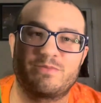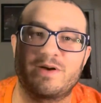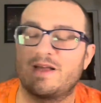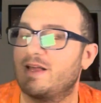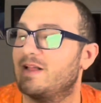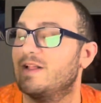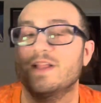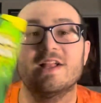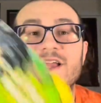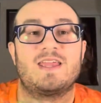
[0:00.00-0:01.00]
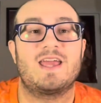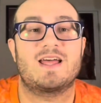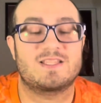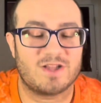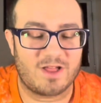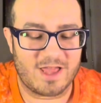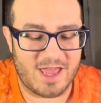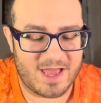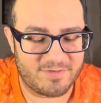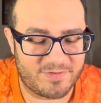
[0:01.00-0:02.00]
But yeah, that's all I
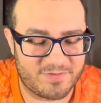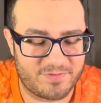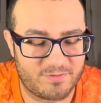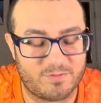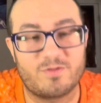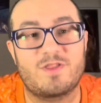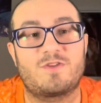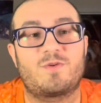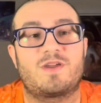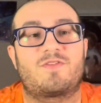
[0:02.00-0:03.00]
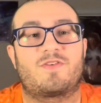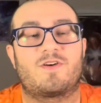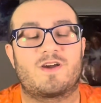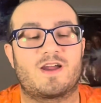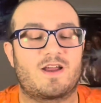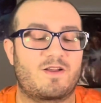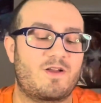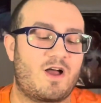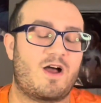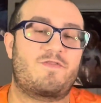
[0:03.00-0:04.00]
have this week for
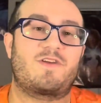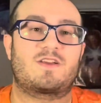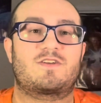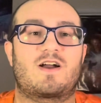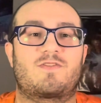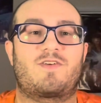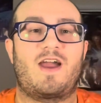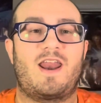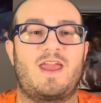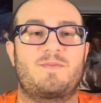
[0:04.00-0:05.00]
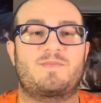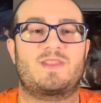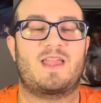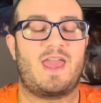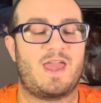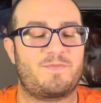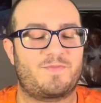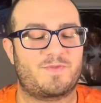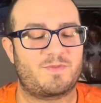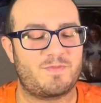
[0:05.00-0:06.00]
Figure Talk Friday, and
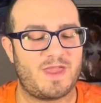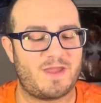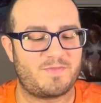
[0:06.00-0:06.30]
man,